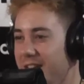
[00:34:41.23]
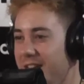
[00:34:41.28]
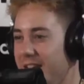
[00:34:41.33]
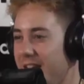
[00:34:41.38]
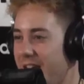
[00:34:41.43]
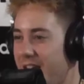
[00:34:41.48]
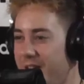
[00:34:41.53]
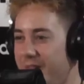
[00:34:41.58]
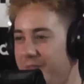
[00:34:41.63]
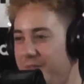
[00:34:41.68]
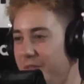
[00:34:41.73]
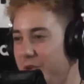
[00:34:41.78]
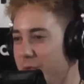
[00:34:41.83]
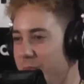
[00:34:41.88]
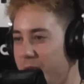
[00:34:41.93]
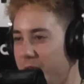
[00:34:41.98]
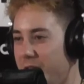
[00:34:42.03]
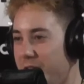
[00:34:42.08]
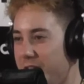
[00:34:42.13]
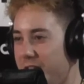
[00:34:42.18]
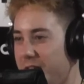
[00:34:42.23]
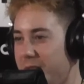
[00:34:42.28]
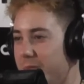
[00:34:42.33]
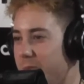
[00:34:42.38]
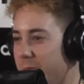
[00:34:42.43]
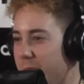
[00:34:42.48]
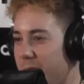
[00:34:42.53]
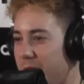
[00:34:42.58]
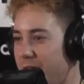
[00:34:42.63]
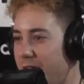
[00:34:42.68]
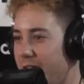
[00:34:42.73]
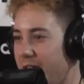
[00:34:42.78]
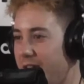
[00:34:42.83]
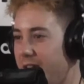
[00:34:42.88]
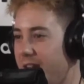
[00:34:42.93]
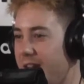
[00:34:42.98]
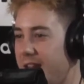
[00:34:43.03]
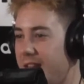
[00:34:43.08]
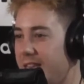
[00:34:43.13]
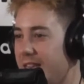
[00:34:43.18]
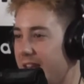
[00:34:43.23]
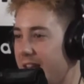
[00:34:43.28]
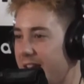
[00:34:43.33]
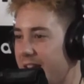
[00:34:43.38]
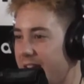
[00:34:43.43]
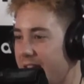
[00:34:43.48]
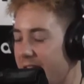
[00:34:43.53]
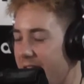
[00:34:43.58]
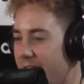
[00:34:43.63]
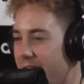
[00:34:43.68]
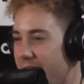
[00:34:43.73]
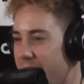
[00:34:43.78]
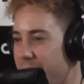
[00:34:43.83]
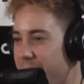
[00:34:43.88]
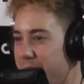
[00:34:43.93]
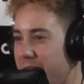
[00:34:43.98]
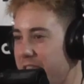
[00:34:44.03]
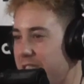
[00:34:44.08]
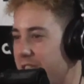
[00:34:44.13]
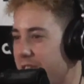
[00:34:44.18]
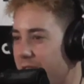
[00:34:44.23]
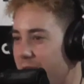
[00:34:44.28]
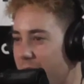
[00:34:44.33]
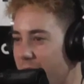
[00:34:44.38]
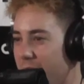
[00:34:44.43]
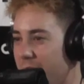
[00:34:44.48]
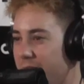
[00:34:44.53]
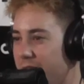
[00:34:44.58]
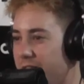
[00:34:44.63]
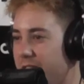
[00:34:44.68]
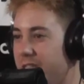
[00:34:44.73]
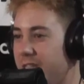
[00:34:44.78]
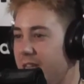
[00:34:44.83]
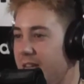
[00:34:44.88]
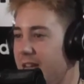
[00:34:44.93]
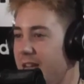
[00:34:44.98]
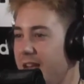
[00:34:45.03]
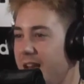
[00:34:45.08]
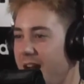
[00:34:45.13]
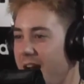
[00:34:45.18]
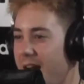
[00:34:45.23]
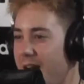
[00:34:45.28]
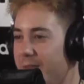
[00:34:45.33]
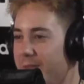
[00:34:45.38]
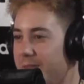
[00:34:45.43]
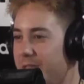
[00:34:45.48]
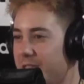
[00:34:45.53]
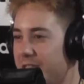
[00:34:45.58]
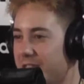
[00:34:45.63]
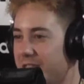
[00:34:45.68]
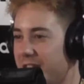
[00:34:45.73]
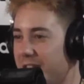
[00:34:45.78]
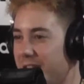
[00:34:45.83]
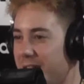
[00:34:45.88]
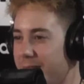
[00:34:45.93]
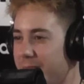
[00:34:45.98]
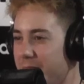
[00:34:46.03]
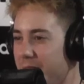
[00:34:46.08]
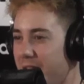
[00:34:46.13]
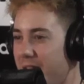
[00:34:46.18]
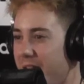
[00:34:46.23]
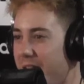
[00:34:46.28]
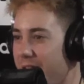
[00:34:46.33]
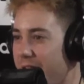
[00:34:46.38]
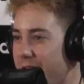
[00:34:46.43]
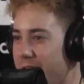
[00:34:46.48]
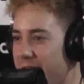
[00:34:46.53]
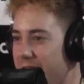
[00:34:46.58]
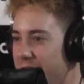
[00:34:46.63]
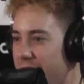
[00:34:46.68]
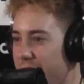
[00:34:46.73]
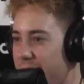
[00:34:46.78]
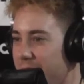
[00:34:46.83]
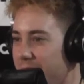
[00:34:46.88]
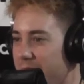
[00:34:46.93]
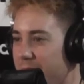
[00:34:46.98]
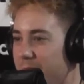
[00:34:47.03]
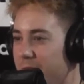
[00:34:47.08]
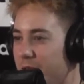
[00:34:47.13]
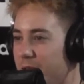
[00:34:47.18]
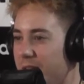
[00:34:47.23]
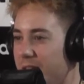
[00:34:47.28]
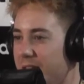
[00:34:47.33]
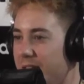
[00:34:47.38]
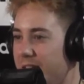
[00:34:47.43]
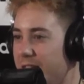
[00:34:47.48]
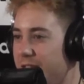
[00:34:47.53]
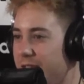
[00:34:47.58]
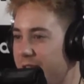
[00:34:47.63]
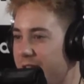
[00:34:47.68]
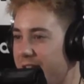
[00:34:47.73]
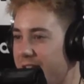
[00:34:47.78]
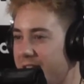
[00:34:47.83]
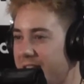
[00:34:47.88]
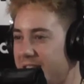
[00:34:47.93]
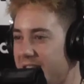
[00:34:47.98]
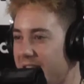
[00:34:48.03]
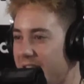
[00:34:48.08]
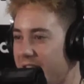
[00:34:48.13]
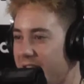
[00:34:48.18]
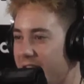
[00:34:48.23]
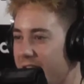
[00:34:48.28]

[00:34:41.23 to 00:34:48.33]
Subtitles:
and full bar, double bar, and like the basic chords, I was just like, yeah, I don't need you anymore. The internet's here.